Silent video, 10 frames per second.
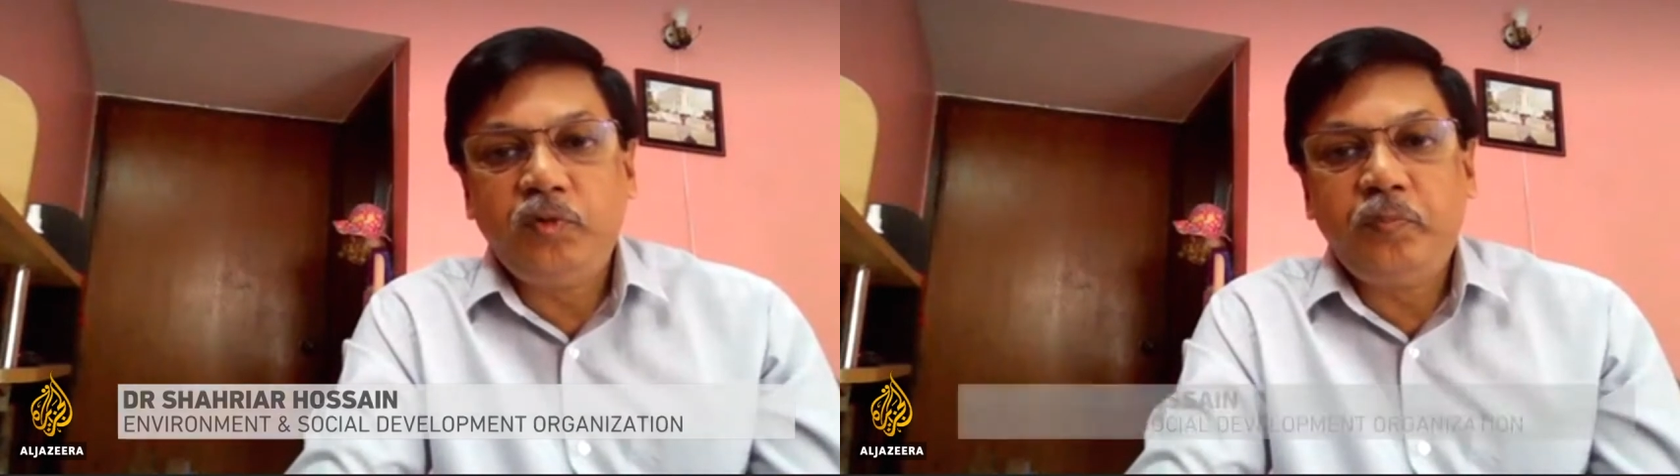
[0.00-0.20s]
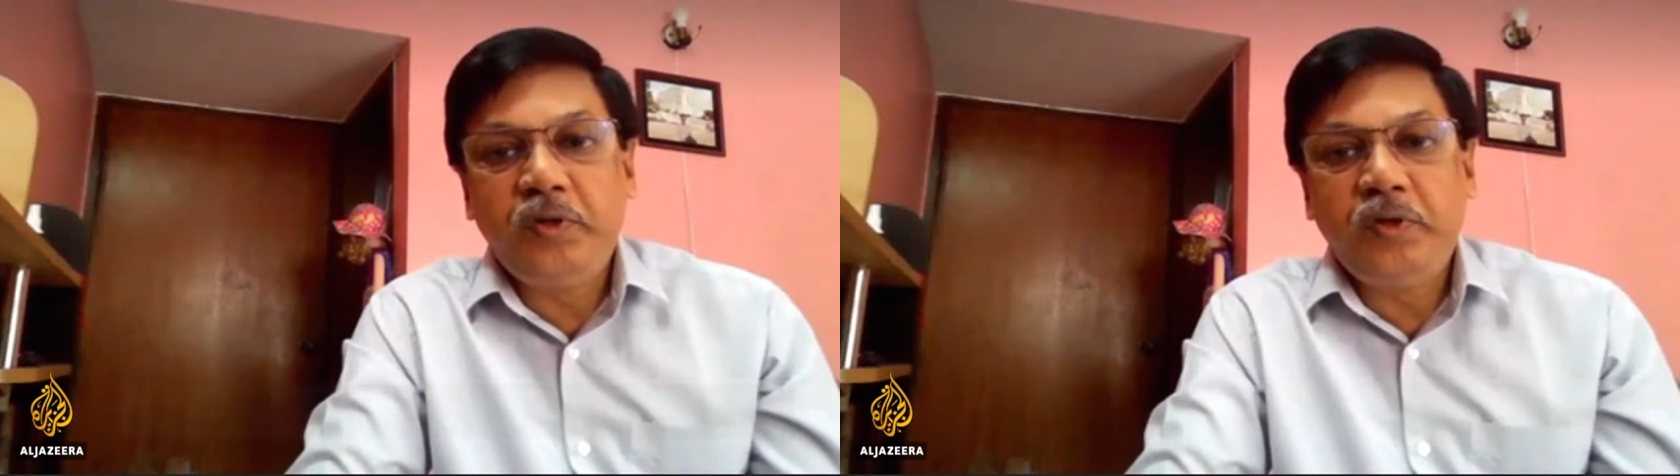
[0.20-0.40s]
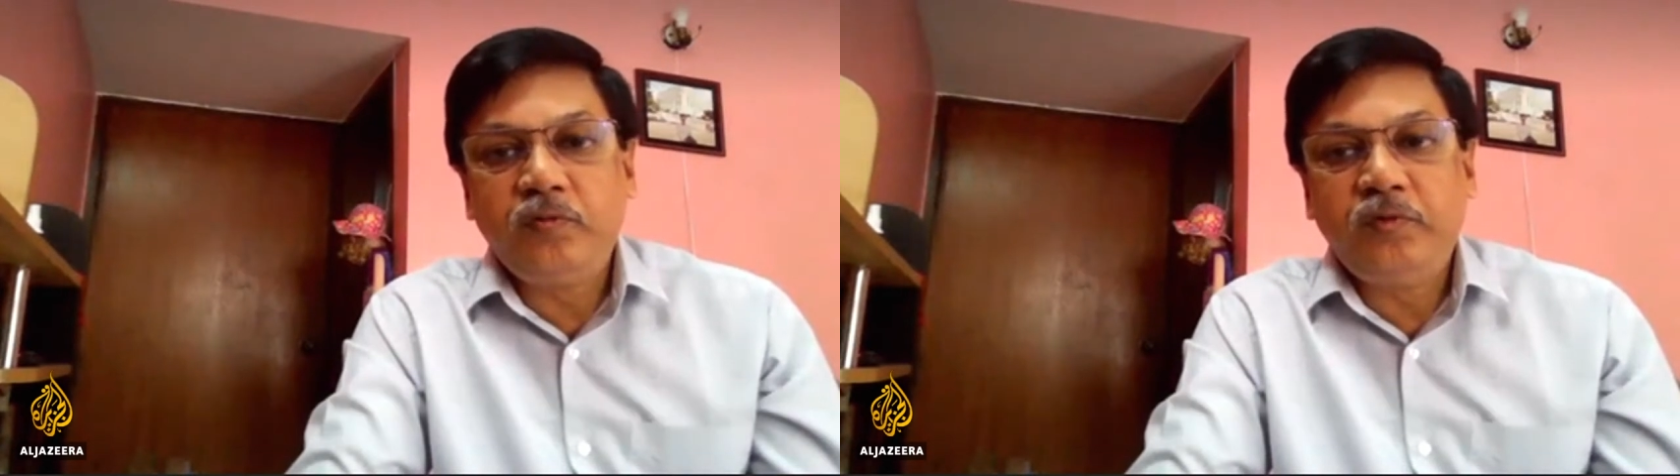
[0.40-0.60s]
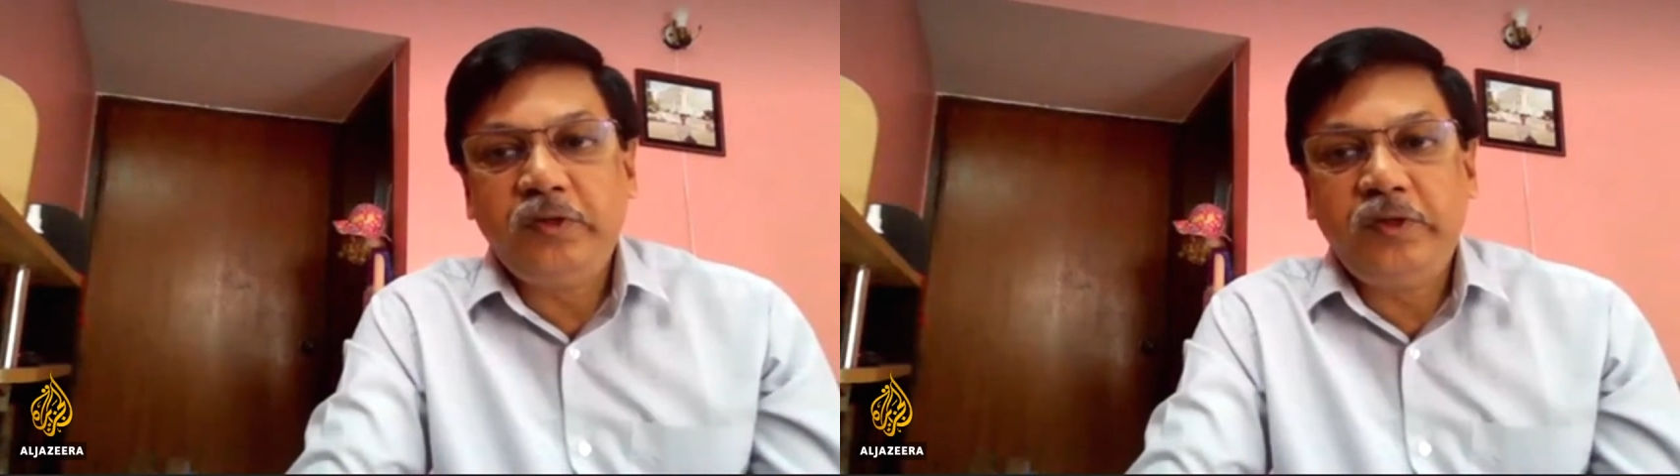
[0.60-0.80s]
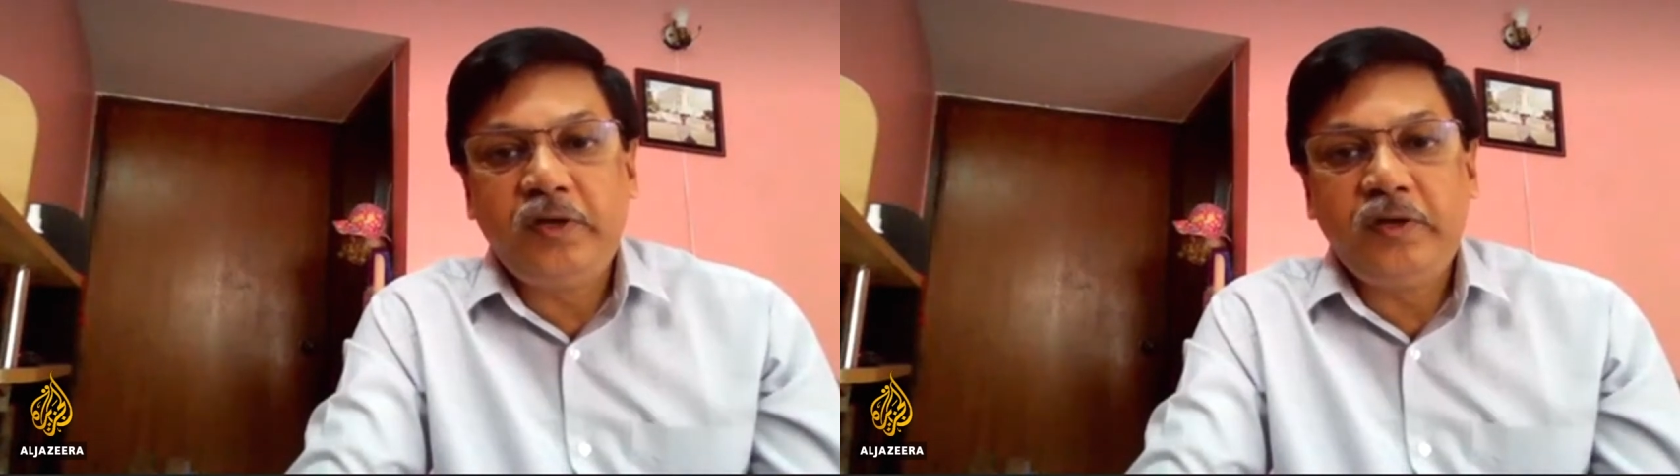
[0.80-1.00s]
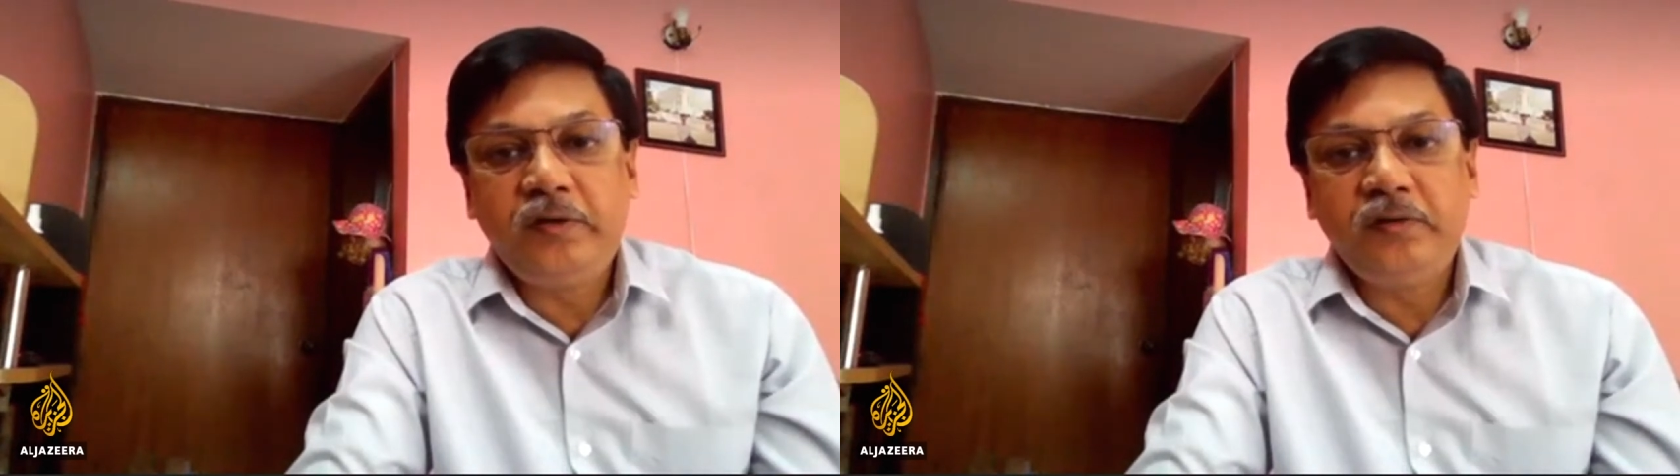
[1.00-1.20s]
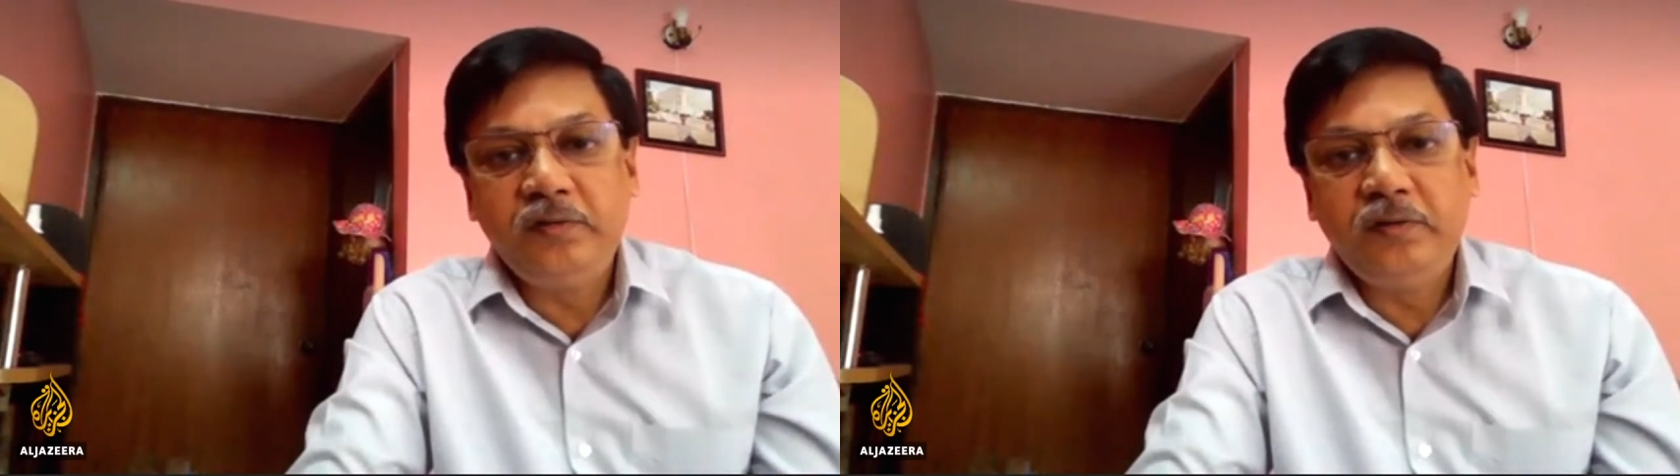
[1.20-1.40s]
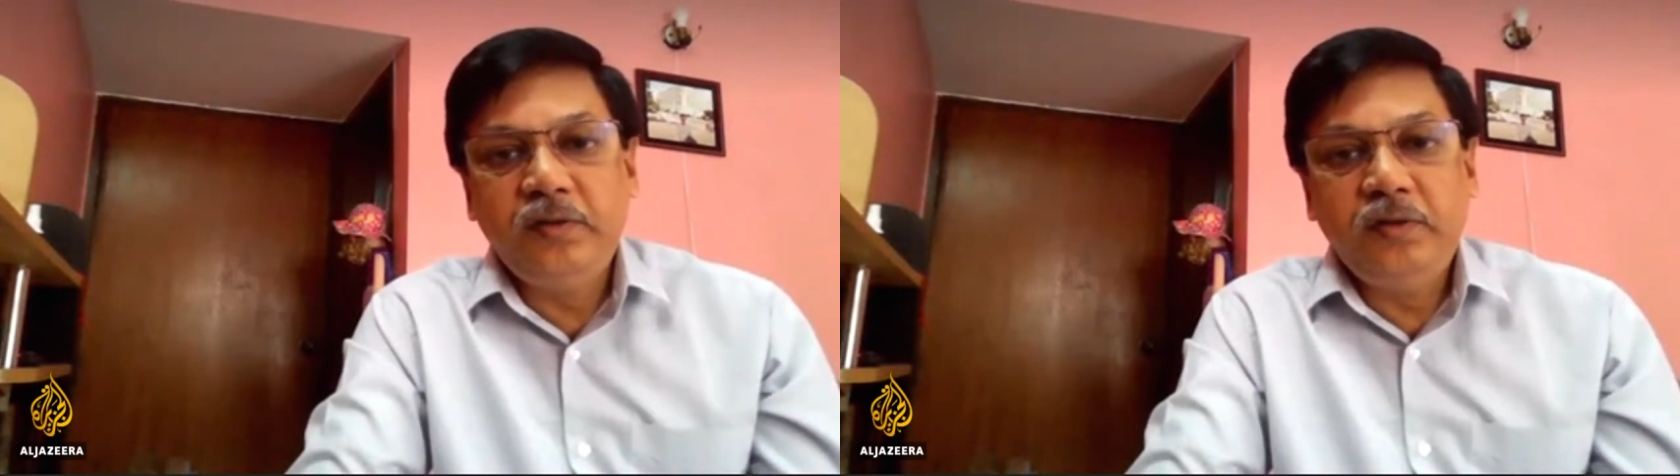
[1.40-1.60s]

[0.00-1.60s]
movement of the air